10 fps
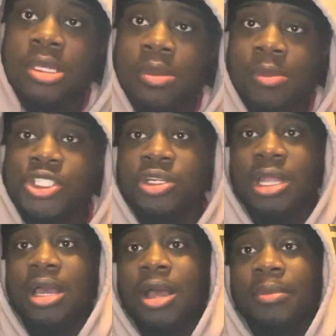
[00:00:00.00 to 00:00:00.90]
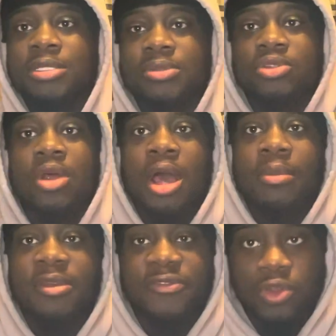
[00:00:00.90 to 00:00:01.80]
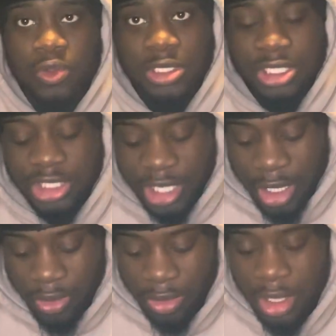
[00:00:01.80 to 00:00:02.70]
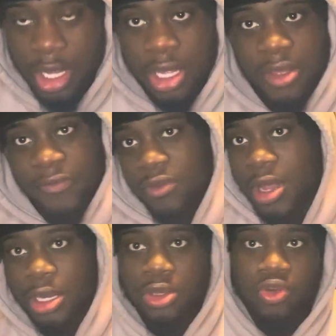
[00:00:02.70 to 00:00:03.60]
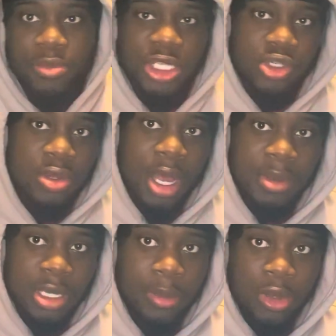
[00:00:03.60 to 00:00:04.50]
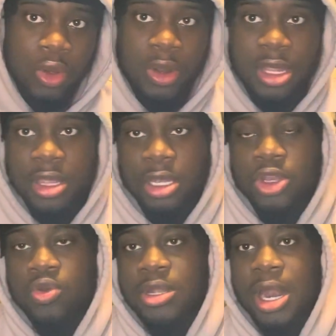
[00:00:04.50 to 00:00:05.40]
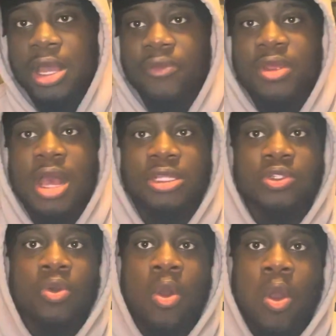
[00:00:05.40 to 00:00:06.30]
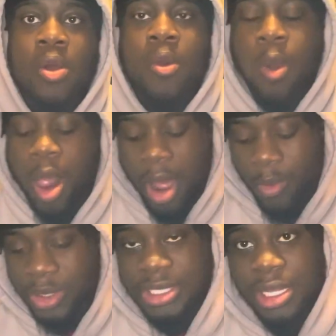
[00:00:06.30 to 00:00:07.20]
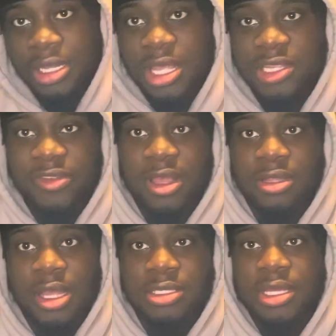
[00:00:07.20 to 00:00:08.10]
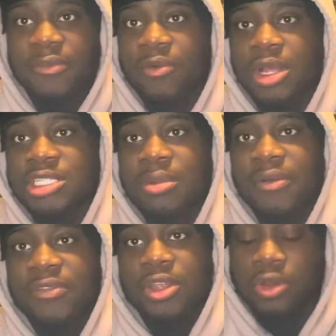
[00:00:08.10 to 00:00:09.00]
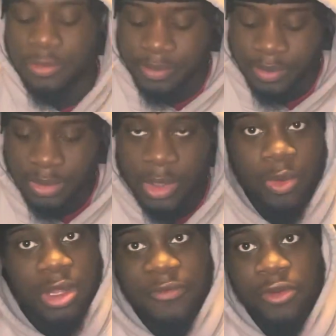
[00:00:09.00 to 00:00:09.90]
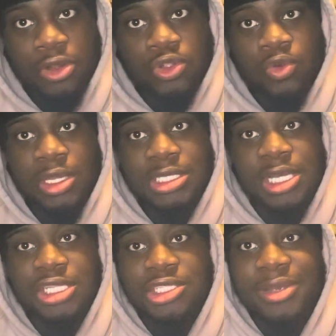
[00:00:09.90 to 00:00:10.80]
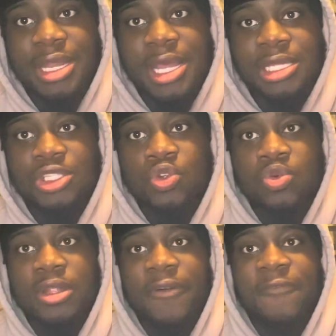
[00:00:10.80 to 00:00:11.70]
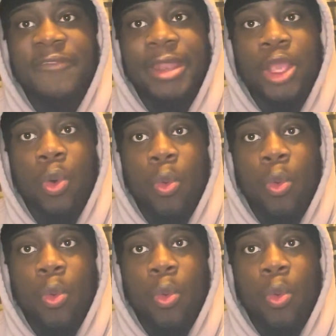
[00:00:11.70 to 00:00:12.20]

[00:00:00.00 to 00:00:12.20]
make sure you like, comment, subscribe if you're new to the channel. If you're not new, make sure you comment down below anything new that I could react to. Once again, thanks again for watching my video. Without further ado, let's get straight into the video.